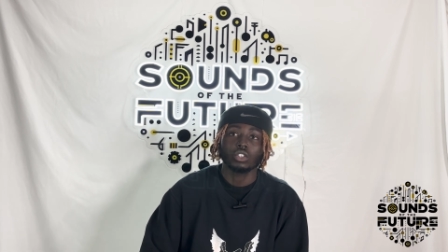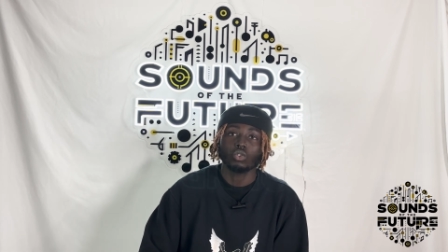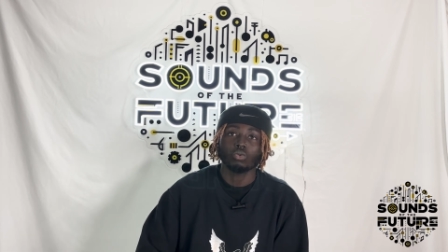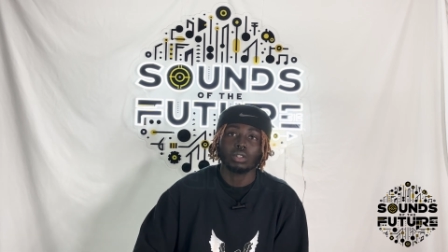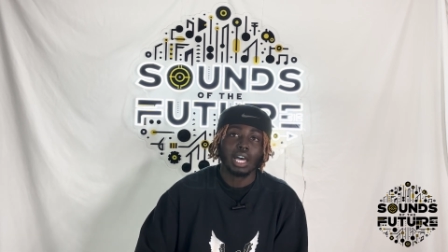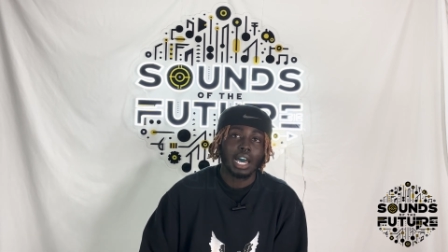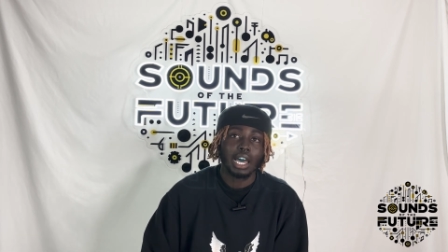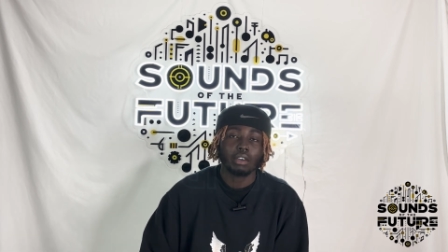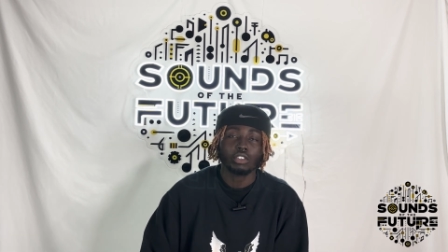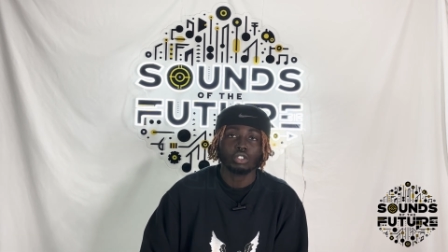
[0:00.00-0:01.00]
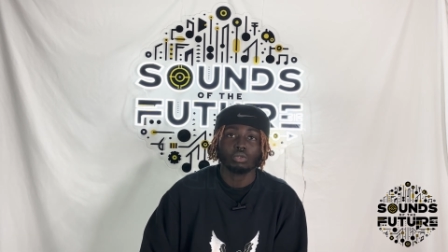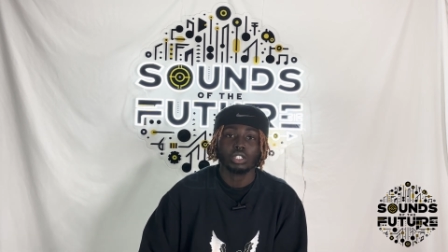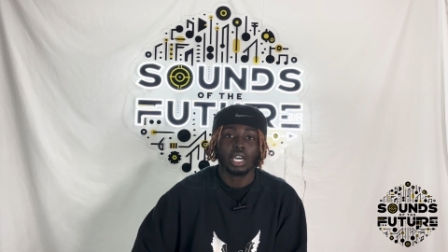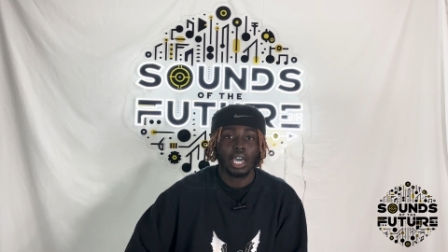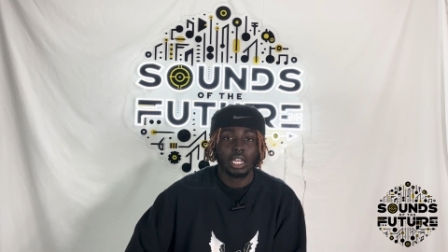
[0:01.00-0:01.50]
you live it's showing
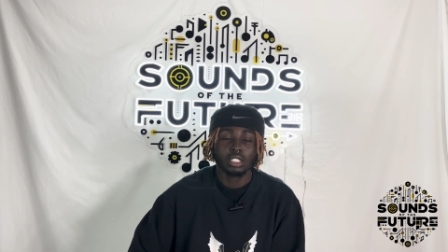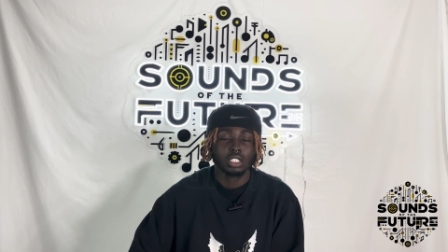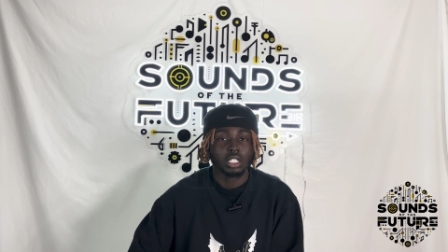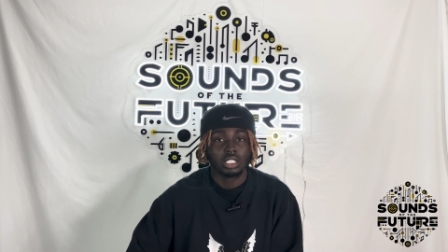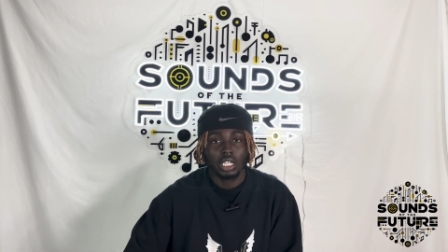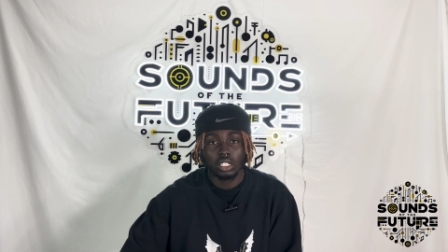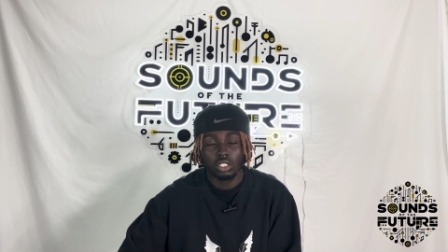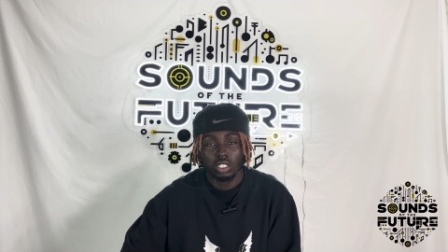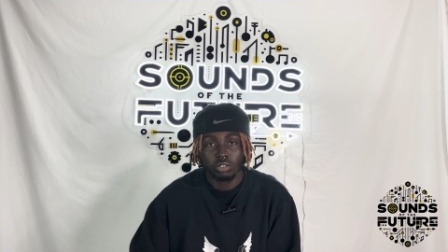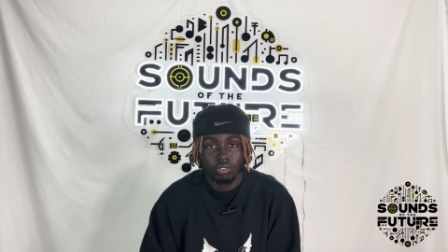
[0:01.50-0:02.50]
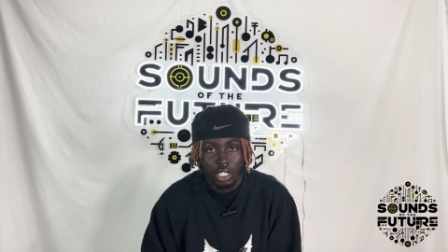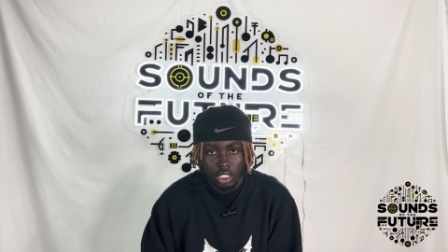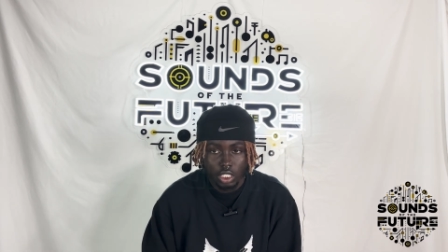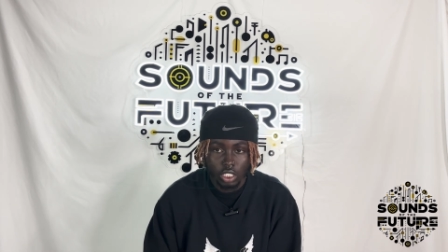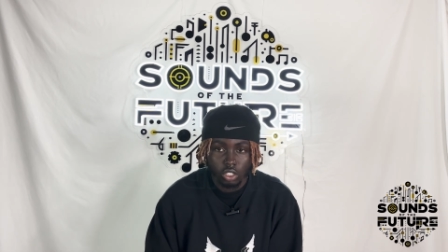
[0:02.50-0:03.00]
your energy because energy is
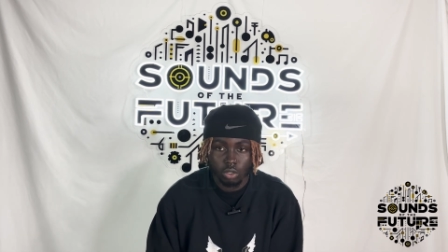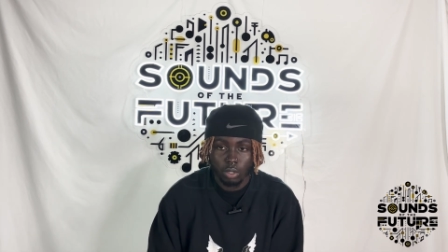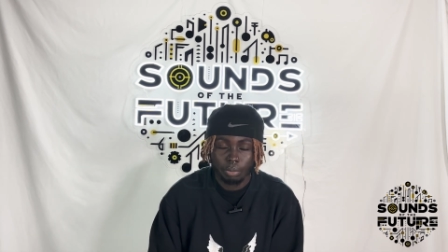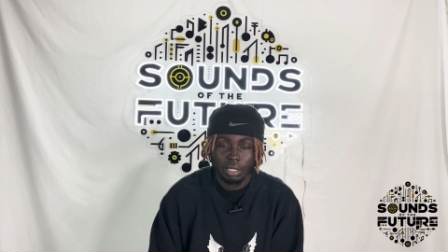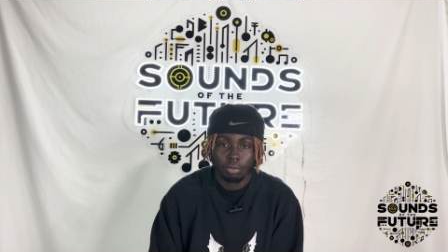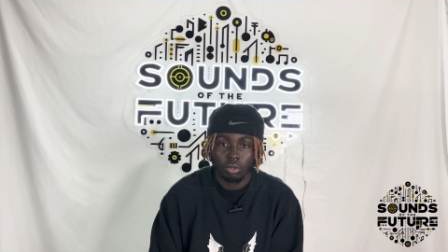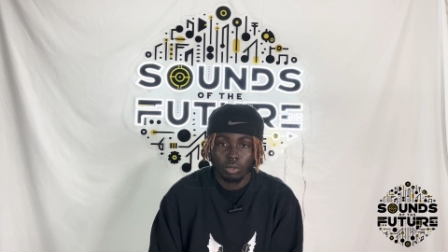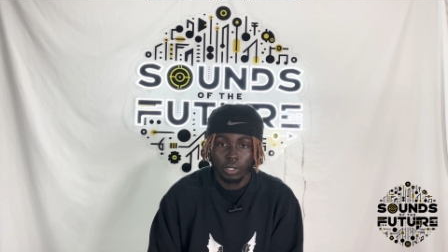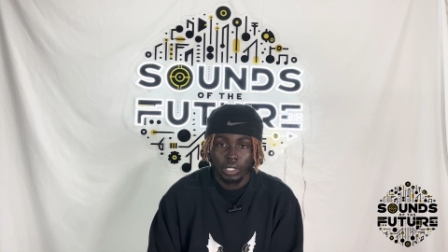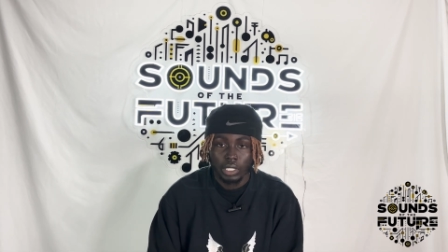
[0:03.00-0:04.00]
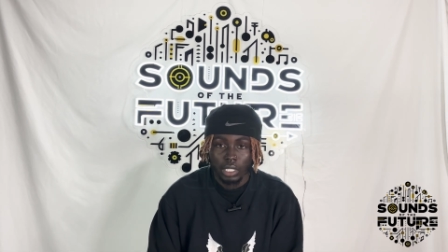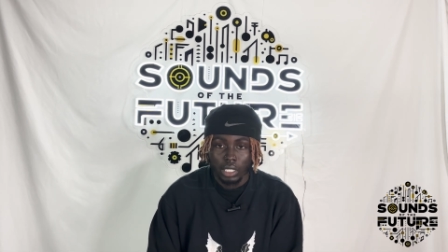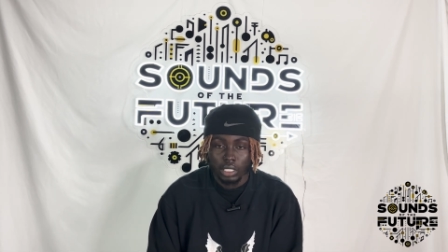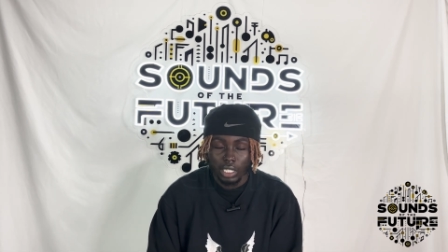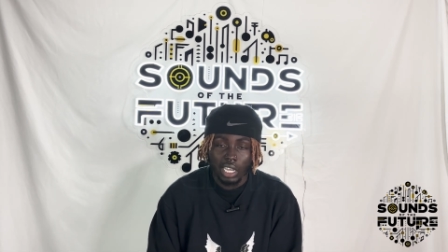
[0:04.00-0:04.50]
infectious it's showing people
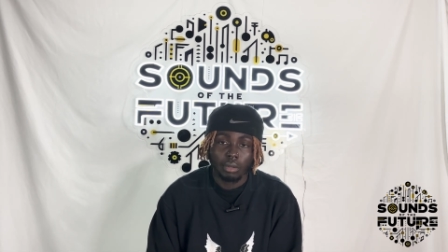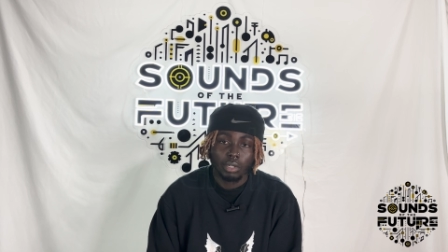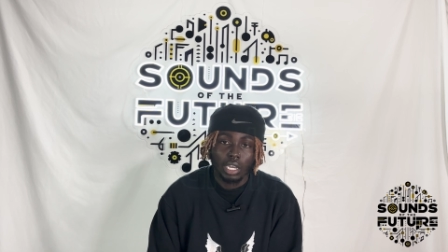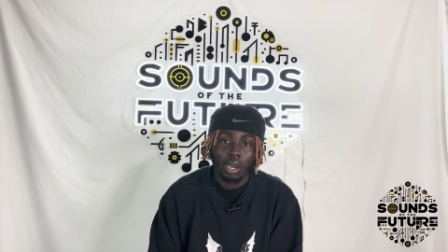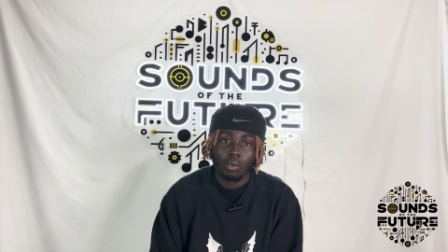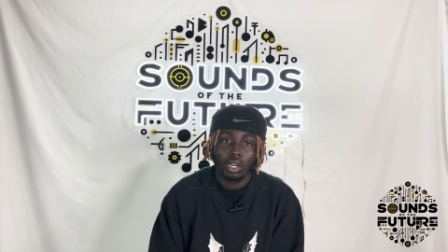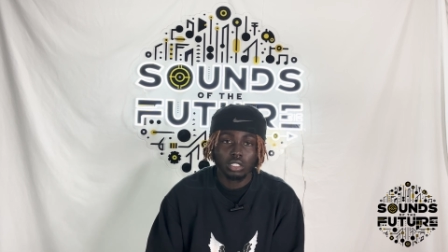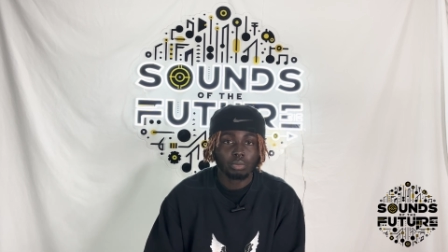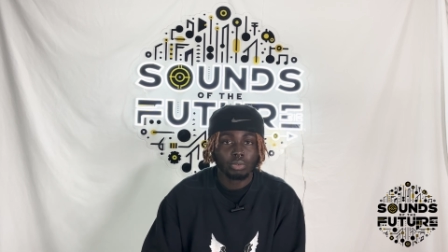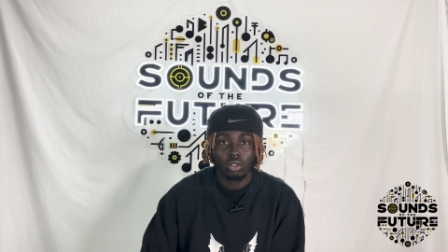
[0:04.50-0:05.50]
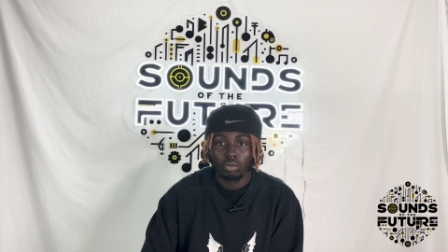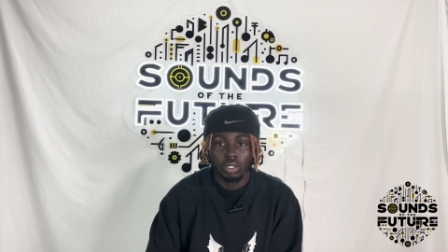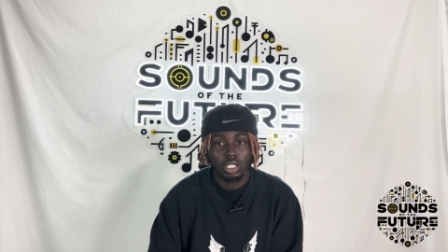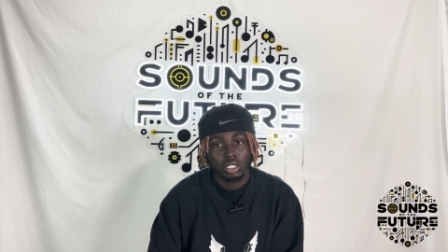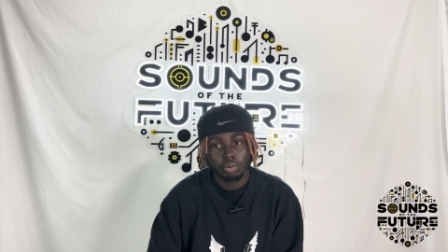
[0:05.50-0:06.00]
damn nigga i want to support
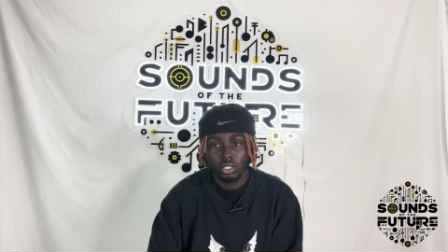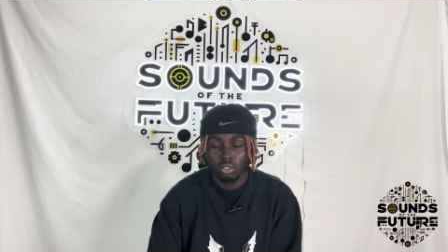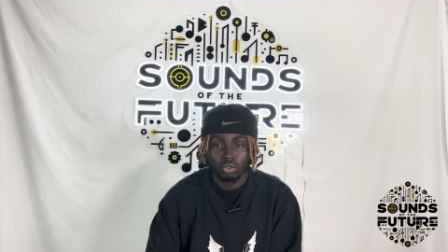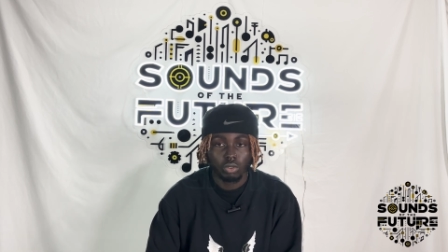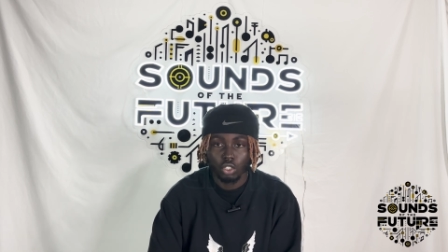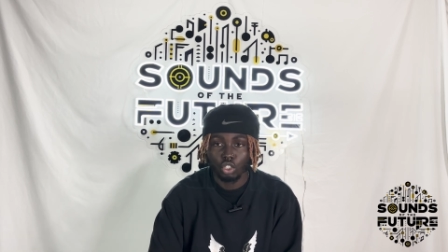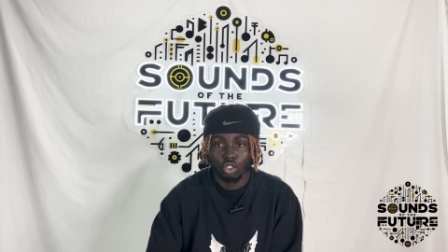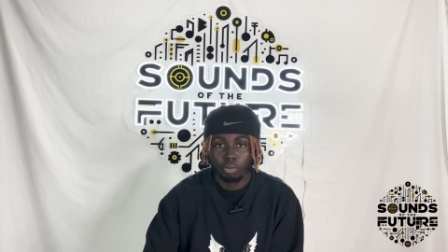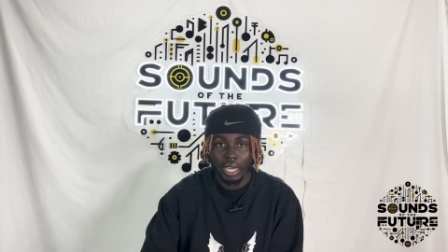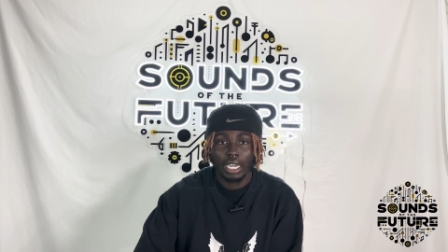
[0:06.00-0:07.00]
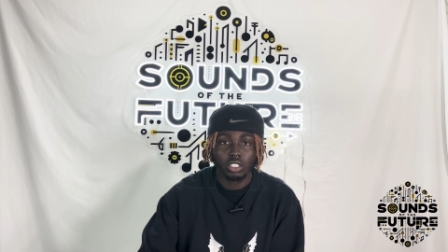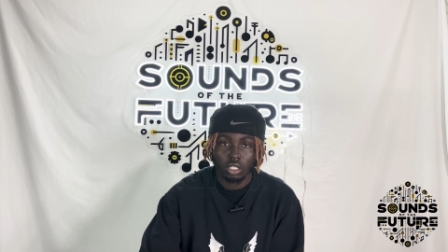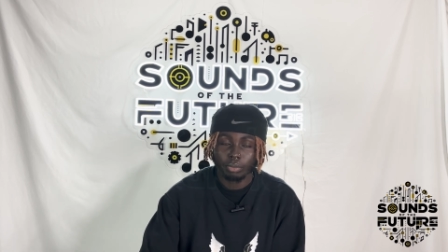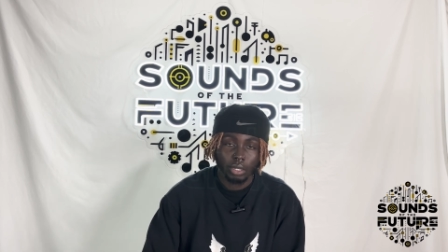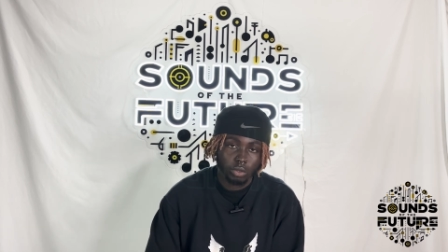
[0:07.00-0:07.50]
what this person's doing they're so
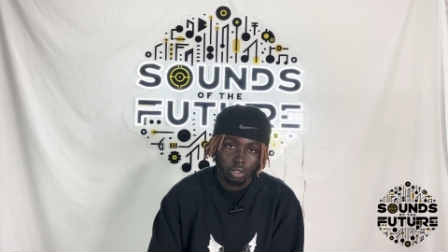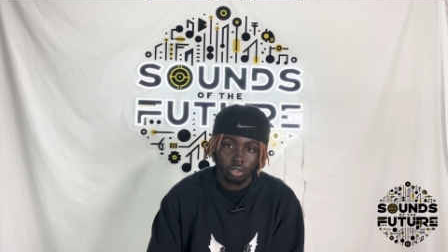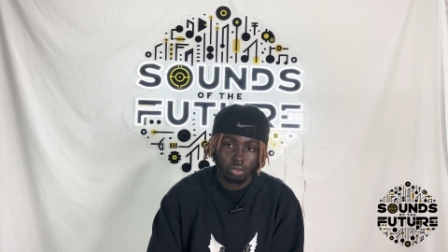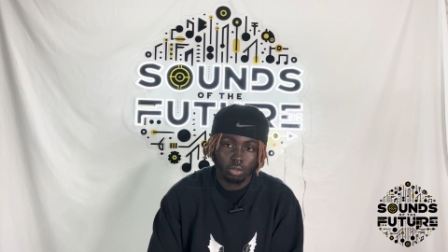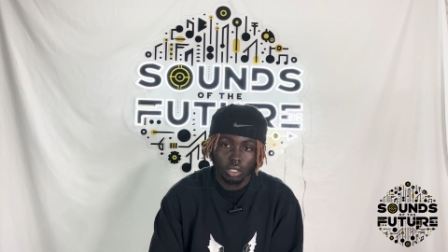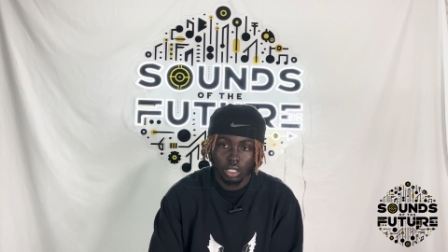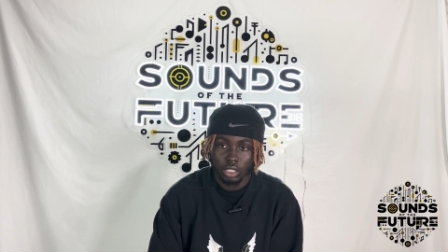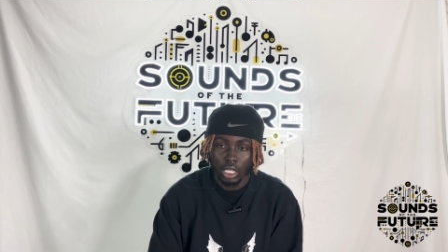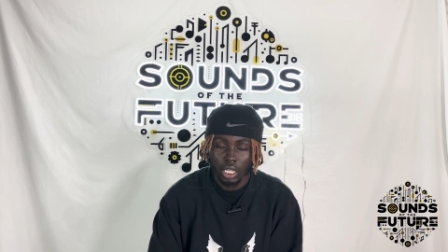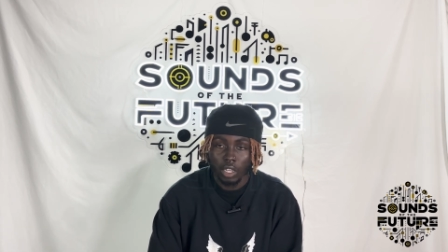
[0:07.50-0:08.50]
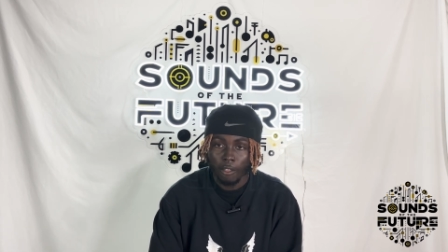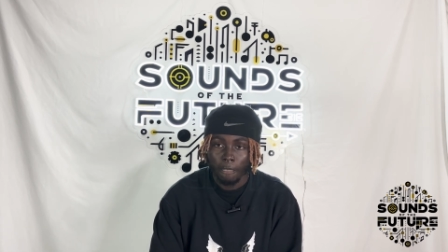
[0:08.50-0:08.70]
passionate about what they're doing because like